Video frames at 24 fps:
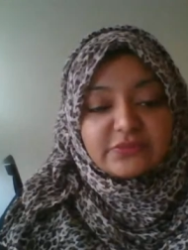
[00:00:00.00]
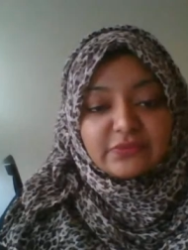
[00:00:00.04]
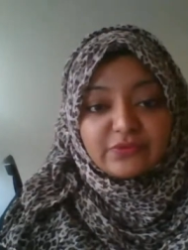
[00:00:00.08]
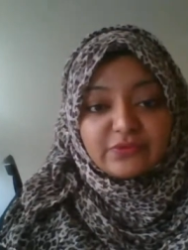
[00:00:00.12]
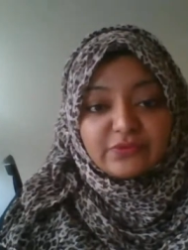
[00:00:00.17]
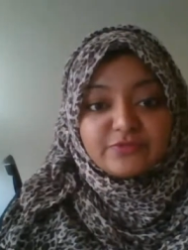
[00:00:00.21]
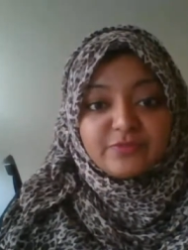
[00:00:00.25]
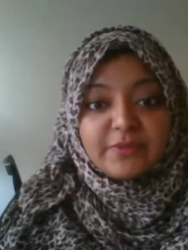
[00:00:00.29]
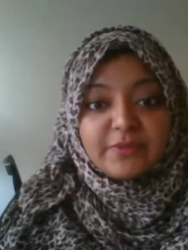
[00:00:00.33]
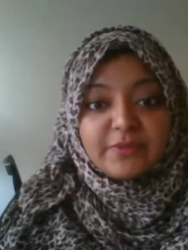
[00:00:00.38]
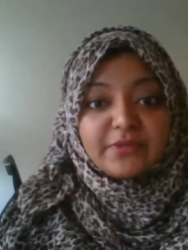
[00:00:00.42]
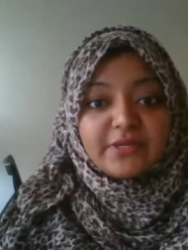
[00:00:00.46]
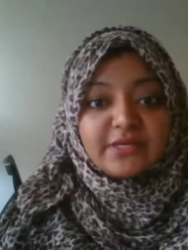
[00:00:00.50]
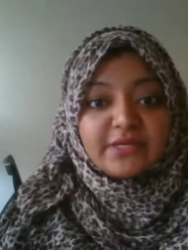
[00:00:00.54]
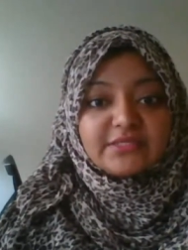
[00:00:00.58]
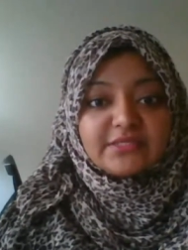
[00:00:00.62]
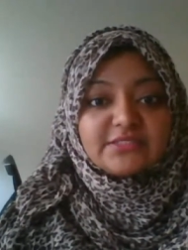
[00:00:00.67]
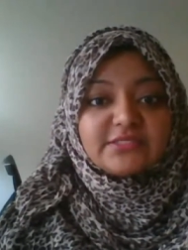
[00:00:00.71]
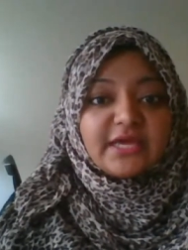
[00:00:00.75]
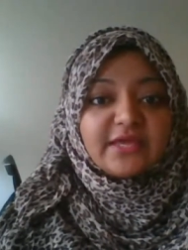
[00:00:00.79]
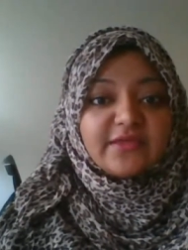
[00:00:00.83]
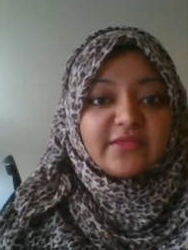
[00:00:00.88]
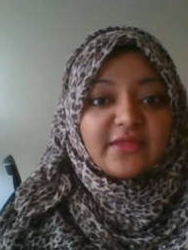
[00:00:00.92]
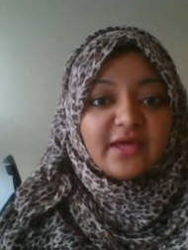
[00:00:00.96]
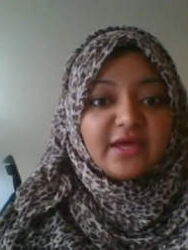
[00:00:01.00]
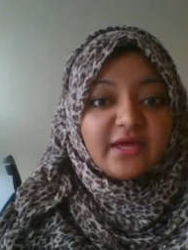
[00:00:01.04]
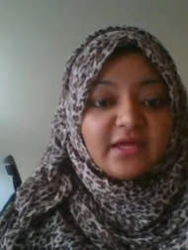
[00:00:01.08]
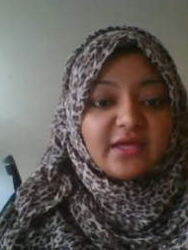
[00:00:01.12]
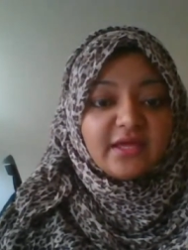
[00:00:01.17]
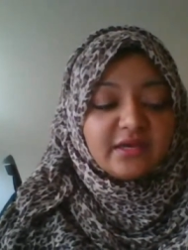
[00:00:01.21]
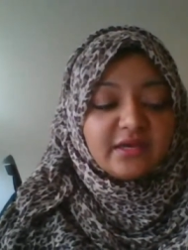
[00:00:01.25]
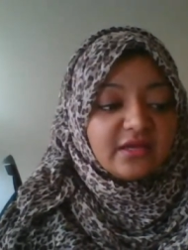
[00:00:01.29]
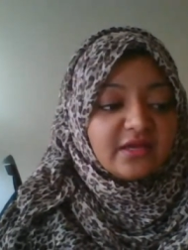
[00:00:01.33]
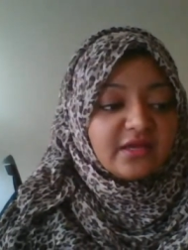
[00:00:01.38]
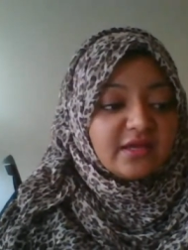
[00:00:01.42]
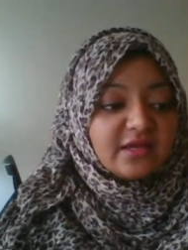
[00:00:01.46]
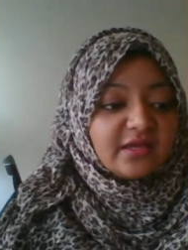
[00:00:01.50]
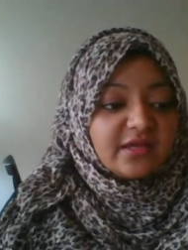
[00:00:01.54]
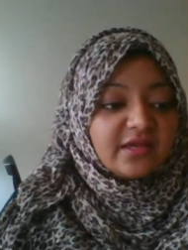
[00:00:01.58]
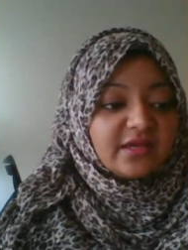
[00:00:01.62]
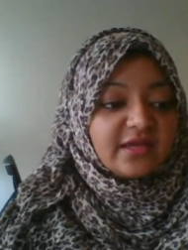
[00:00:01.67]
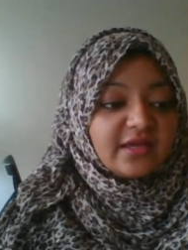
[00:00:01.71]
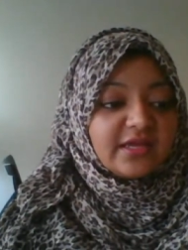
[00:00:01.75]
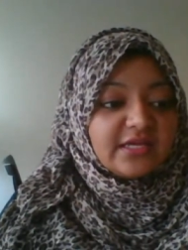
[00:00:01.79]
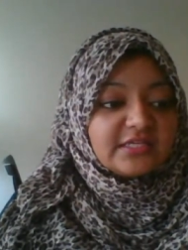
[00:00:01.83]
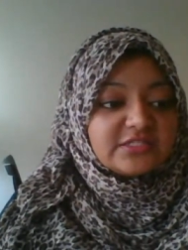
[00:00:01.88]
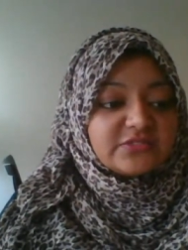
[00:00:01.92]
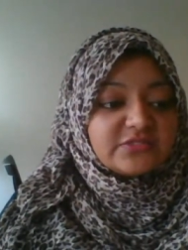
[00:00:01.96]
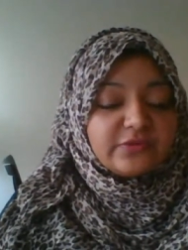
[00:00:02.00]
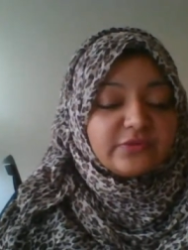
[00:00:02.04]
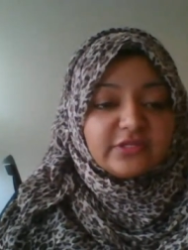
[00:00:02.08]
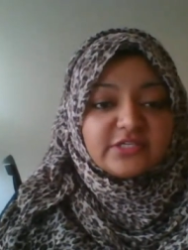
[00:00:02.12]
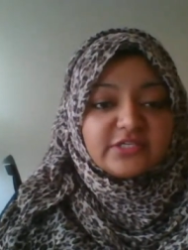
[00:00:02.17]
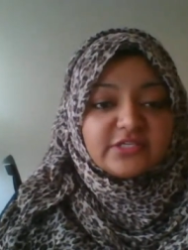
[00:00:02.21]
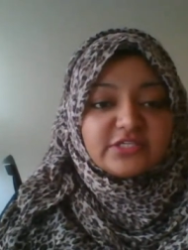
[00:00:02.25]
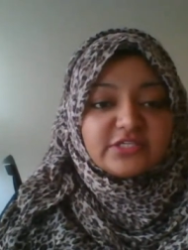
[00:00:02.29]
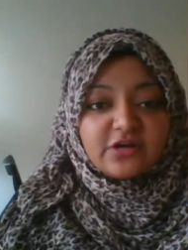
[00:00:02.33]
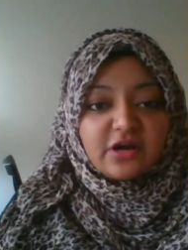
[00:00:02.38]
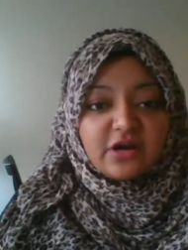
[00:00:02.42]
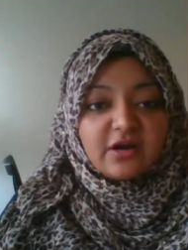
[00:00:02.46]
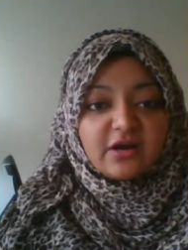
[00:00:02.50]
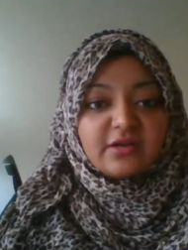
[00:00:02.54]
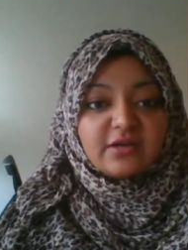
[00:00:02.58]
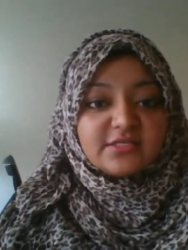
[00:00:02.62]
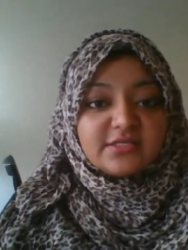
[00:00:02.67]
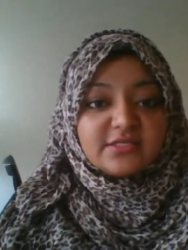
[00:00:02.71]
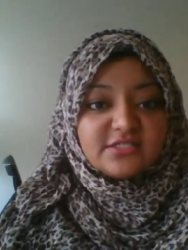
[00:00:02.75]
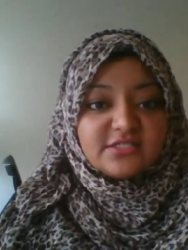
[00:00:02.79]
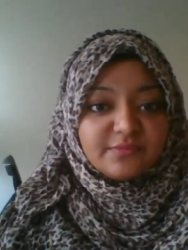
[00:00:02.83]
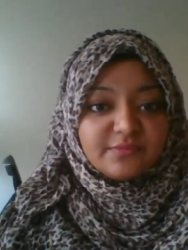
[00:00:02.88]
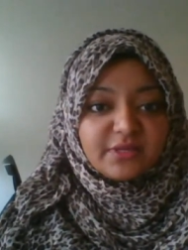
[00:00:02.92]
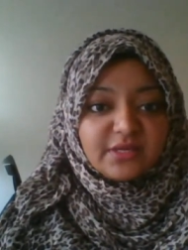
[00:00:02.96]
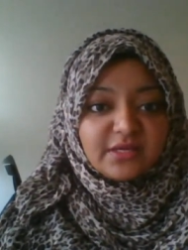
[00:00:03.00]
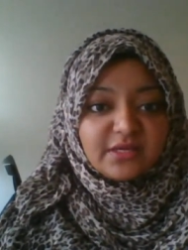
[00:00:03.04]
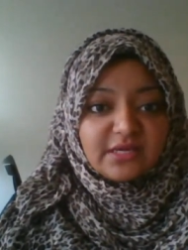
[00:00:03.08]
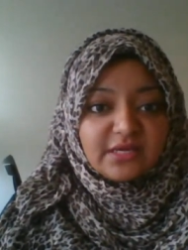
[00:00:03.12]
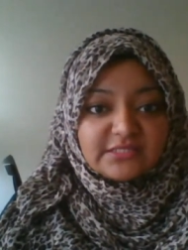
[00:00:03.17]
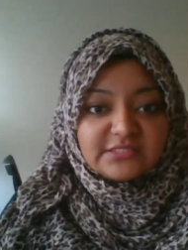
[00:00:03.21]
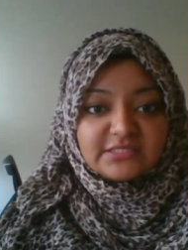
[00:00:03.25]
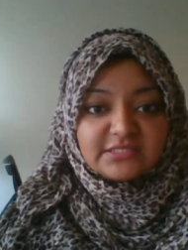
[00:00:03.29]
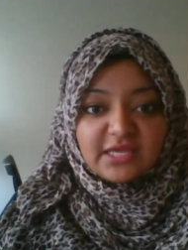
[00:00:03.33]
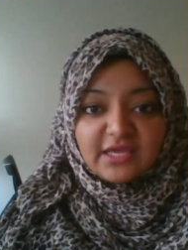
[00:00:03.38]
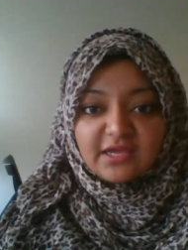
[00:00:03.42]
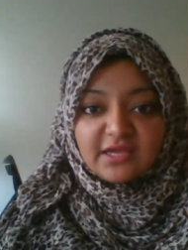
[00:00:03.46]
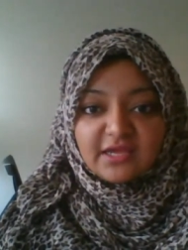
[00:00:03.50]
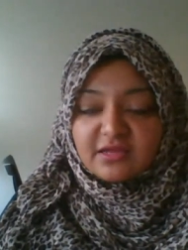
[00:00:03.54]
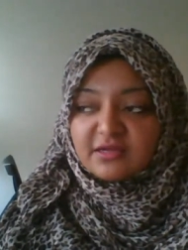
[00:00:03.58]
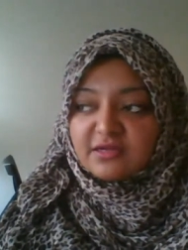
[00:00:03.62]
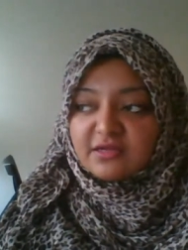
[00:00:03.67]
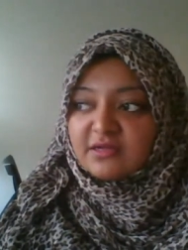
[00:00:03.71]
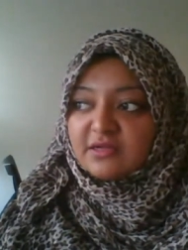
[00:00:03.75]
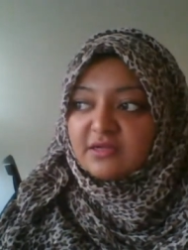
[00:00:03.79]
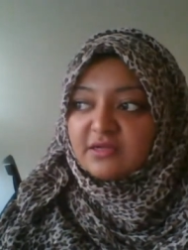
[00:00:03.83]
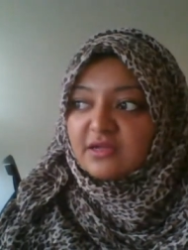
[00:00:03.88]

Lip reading: with which people can say that is really startling to me. It's like